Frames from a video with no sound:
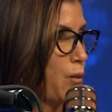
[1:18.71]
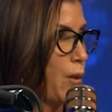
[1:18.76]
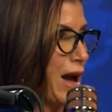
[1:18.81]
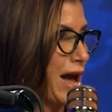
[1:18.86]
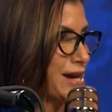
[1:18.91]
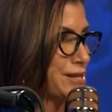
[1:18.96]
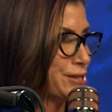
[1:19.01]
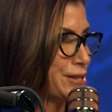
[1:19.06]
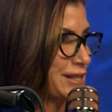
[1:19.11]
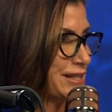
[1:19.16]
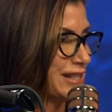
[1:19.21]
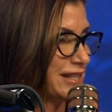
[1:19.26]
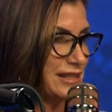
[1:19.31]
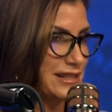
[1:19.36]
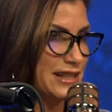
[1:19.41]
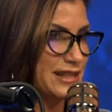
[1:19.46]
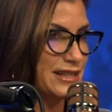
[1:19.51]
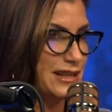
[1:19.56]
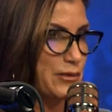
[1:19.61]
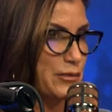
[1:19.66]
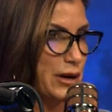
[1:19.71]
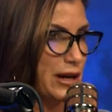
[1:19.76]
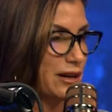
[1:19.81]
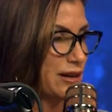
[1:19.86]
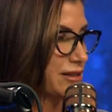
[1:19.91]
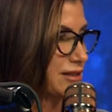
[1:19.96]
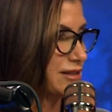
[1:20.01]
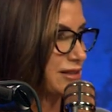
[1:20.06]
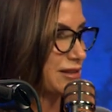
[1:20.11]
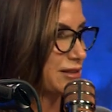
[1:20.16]
Washington. Does that sound
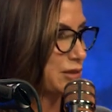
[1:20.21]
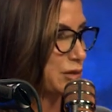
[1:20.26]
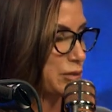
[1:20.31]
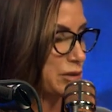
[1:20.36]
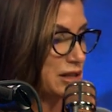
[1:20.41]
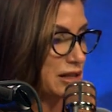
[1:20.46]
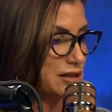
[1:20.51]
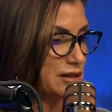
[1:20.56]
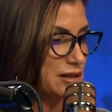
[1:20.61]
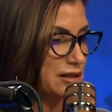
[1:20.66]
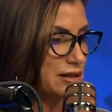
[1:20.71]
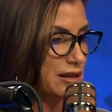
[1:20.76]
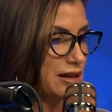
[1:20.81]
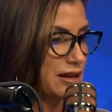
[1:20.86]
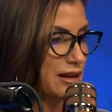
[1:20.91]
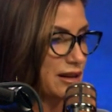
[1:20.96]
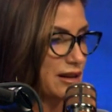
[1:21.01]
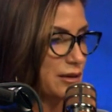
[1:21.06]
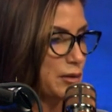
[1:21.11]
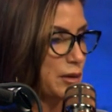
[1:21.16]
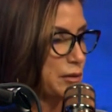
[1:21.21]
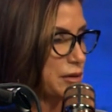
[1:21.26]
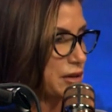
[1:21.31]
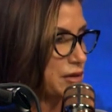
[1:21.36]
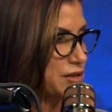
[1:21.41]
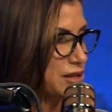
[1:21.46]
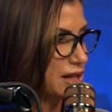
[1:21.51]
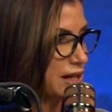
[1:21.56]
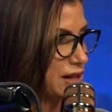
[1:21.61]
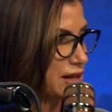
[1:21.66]
better? It sounds so pretentious. Remember
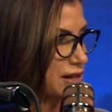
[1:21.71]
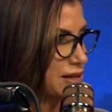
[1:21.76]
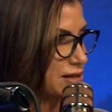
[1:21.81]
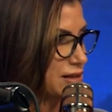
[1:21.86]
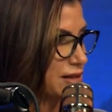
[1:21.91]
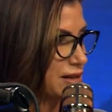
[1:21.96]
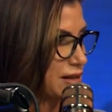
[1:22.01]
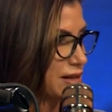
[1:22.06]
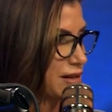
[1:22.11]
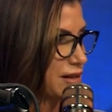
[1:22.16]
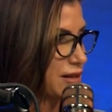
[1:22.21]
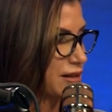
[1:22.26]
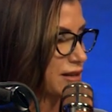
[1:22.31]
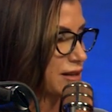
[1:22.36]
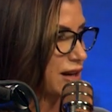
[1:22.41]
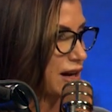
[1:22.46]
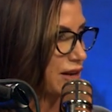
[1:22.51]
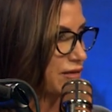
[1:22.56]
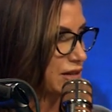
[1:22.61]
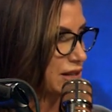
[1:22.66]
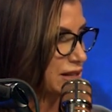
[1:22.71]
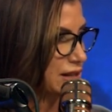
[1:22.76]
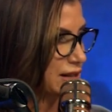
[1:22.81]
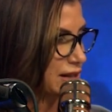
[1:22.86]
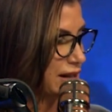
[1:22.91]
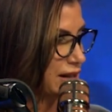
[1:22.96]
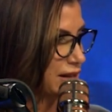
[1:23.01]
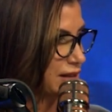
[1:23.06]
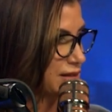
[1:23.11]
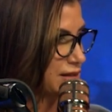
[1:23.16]
those kids, the Covington
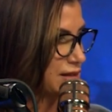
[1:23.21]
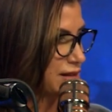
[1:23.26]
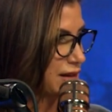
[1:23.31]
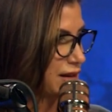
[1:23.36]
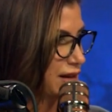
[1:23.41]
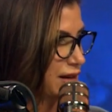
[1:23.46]
kids?